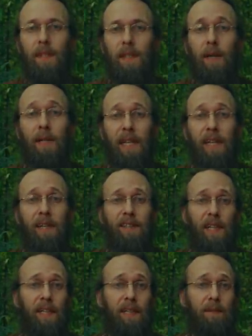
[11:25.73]
Now, again, as
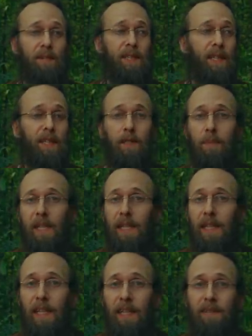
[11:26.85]
I said in the
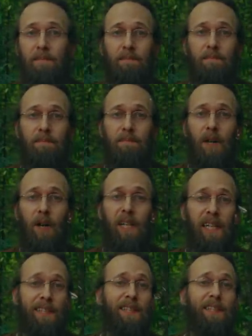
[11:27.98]
beginning, all
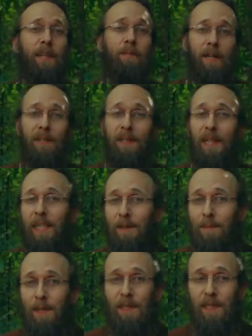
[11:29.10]
I can say about
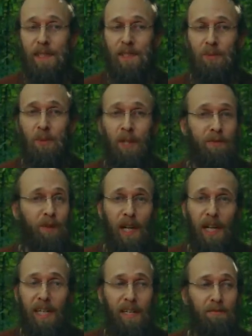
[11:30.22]
enlightenment is whatever
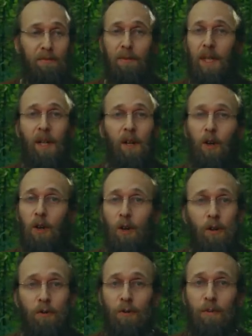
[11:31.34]
I have
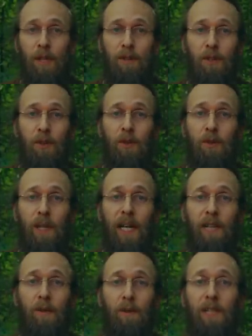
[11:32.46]
heard from those who I
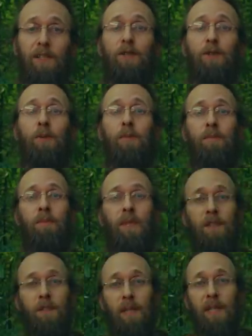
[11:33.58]
can only assume
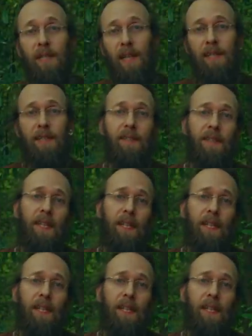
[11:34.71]
to be enlightened.